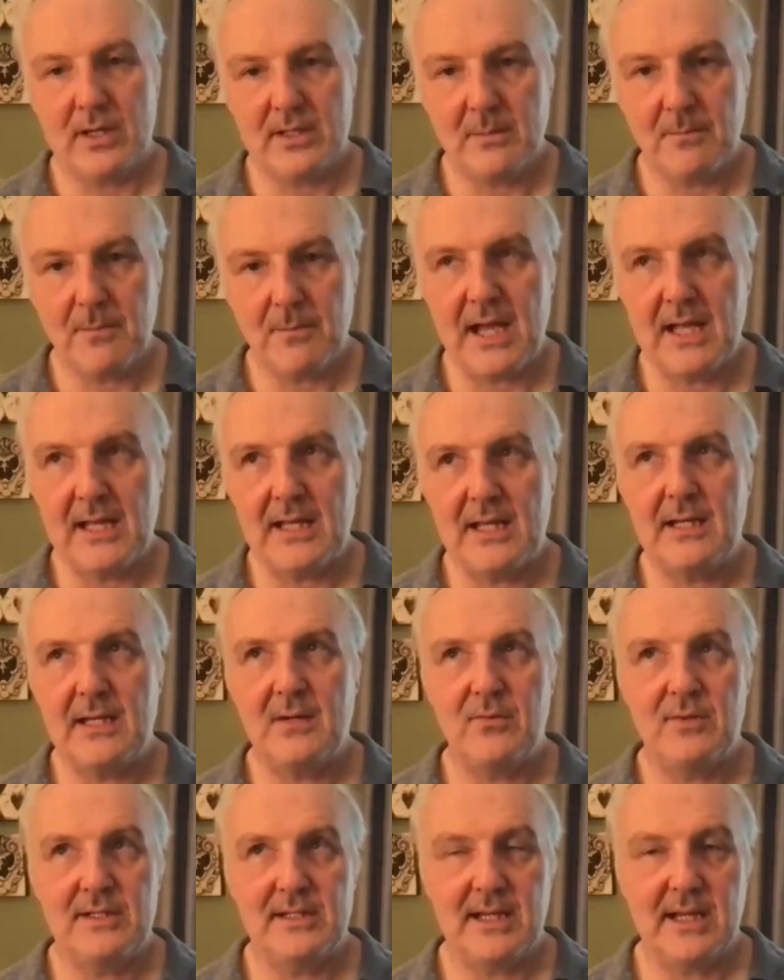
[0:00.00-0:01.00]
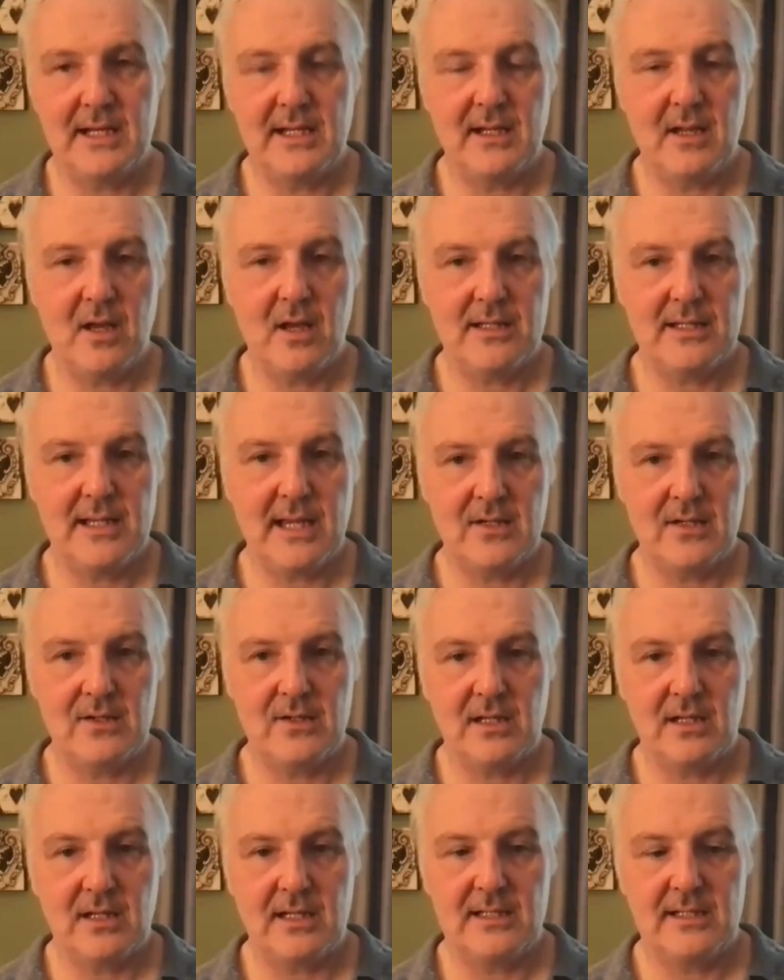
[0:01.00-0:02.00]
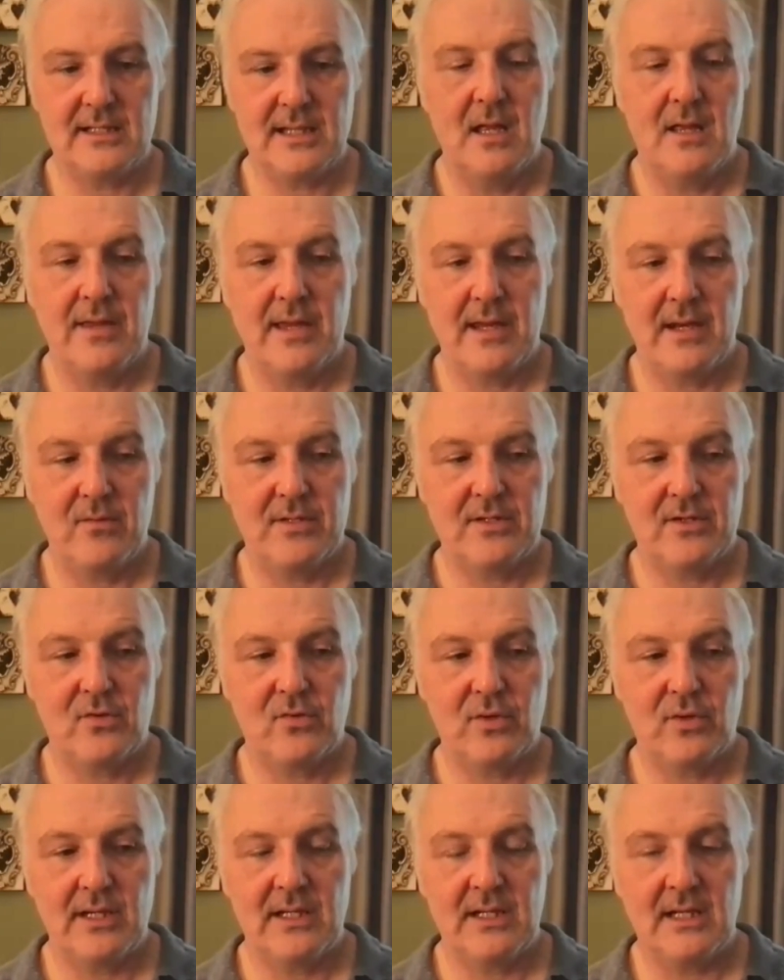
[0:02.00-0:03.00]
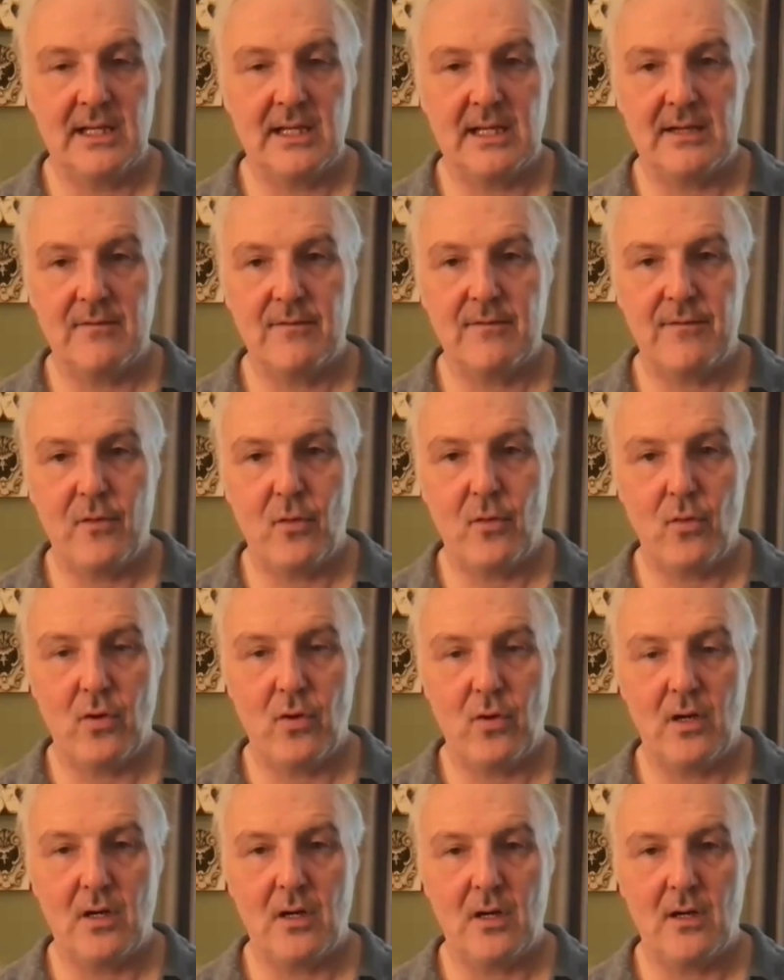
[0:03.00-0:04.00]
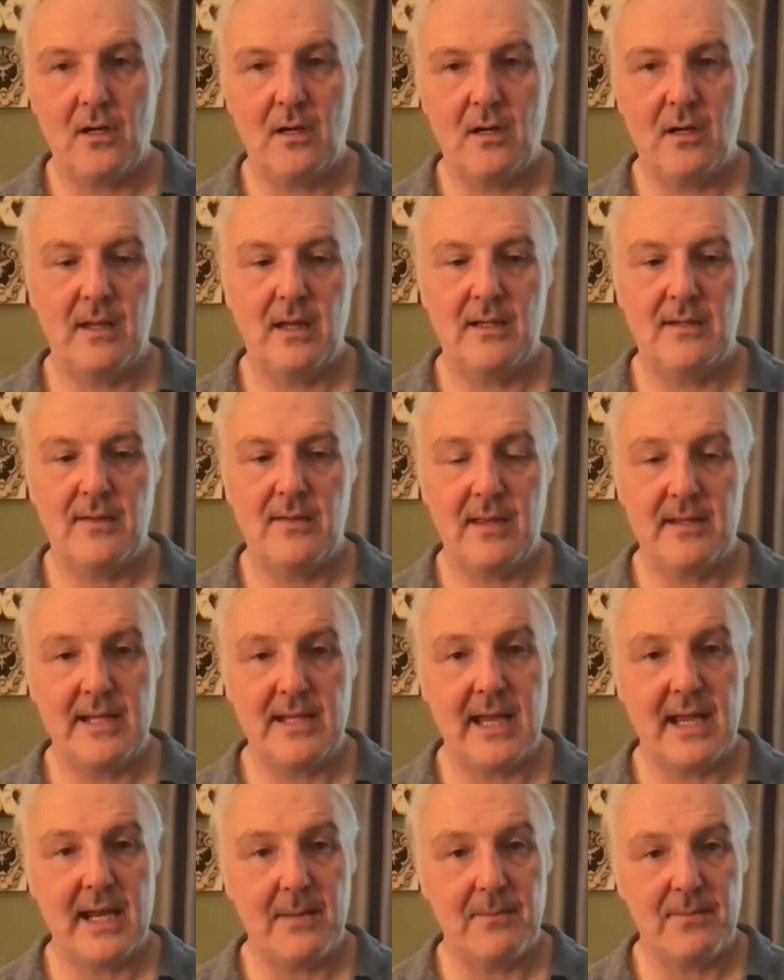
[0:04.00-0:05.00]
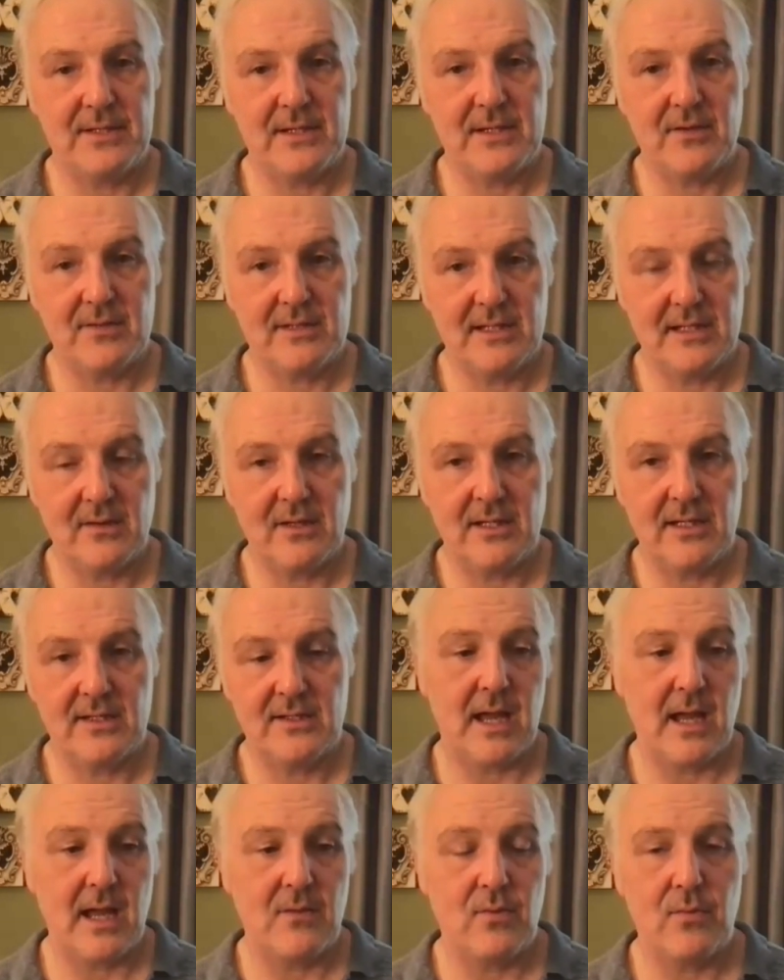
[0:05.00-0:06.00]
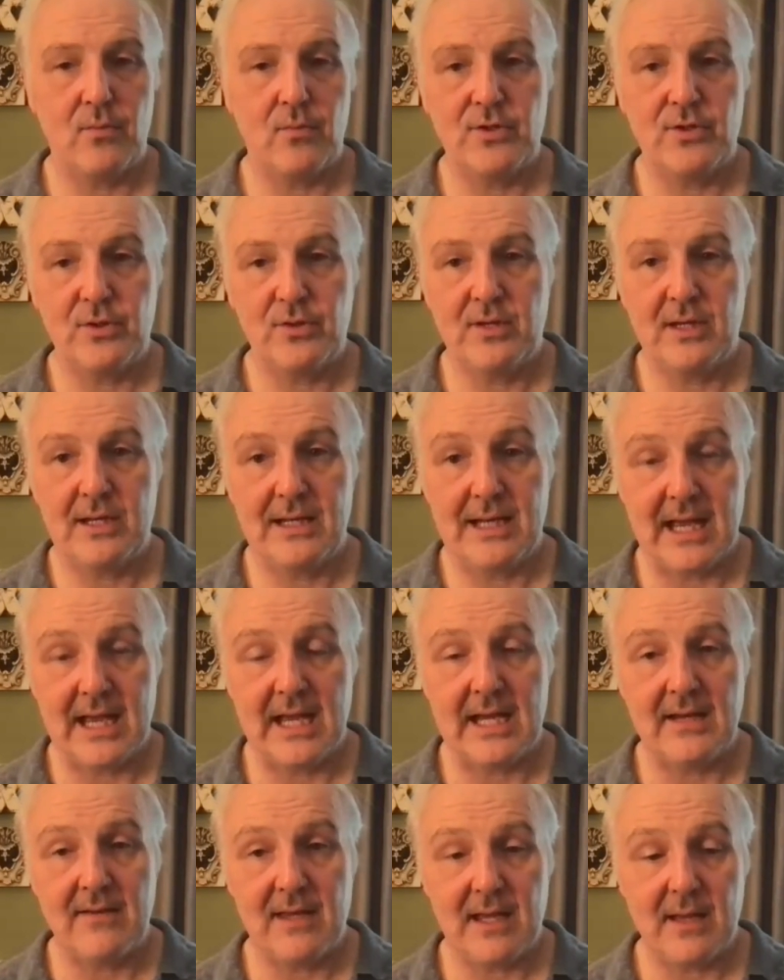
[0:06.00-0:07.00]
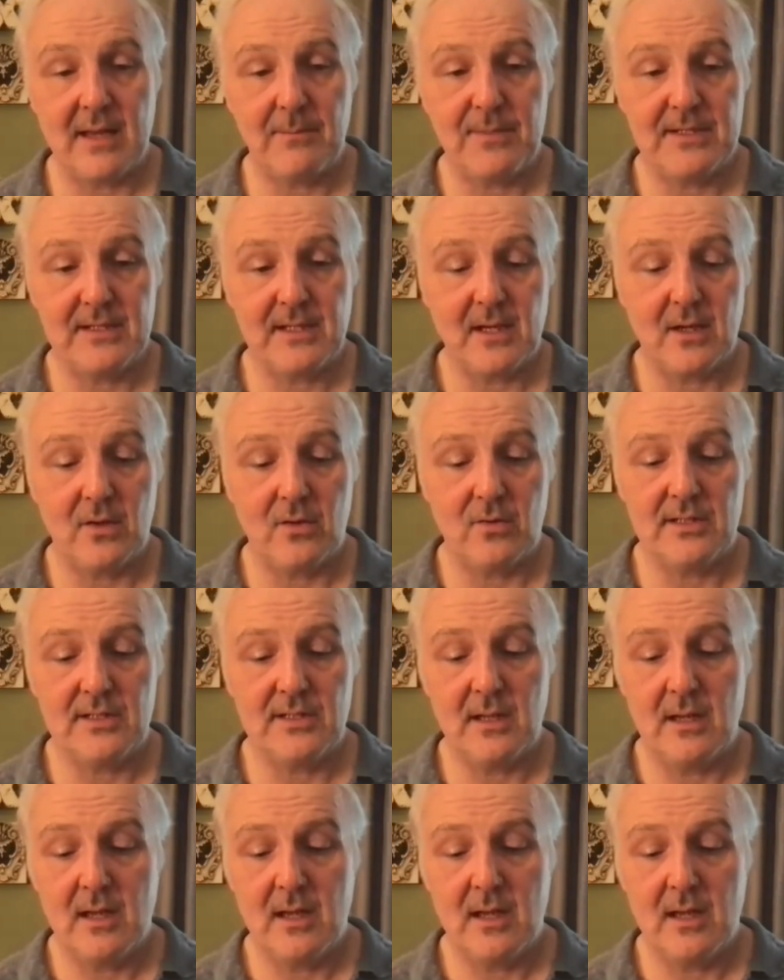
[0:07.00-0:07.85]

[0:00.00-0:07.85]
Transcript: a pilot. It was done in Los Angeles. Then it was greenlit for a 10-episode series. I would do the 9 of the episodes.